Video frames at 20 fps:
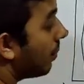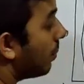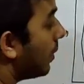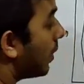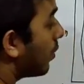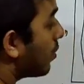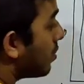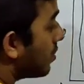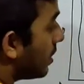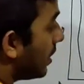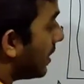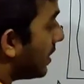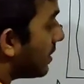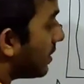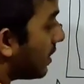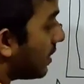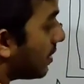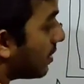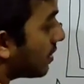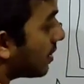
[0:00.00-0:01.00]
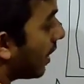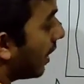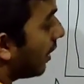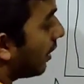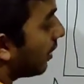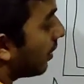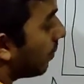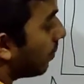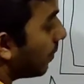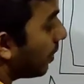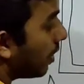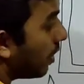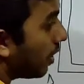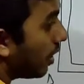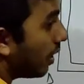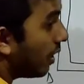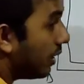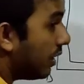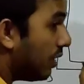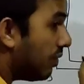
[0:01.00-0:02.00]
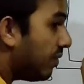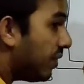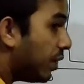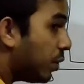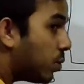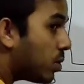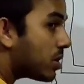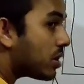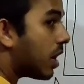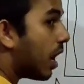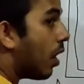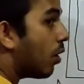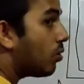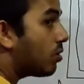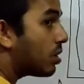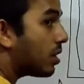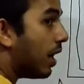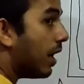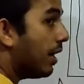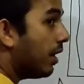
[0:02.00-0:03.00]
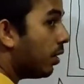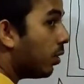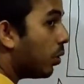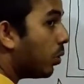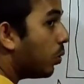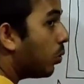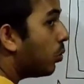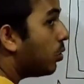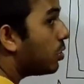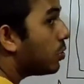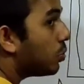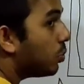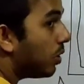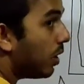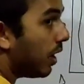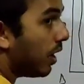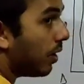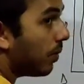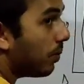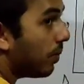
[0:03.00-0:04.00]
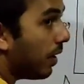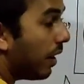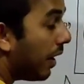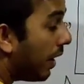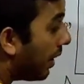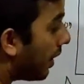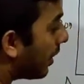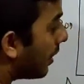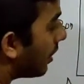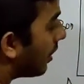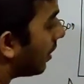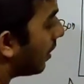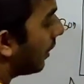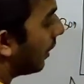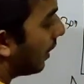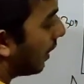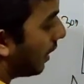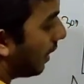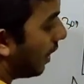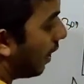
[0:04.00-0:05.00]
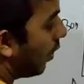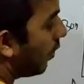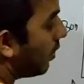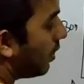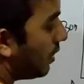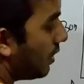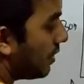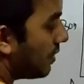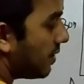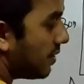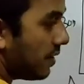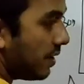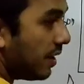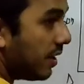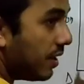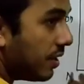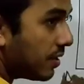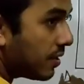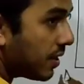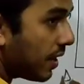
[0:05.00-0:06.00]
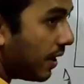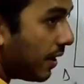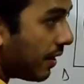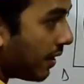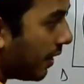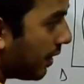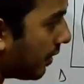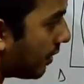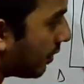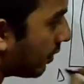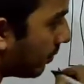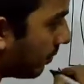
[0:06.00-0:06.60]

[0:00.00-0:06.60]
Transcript: Because it is inside. If it was outside, we should have added. Now this is inside, right?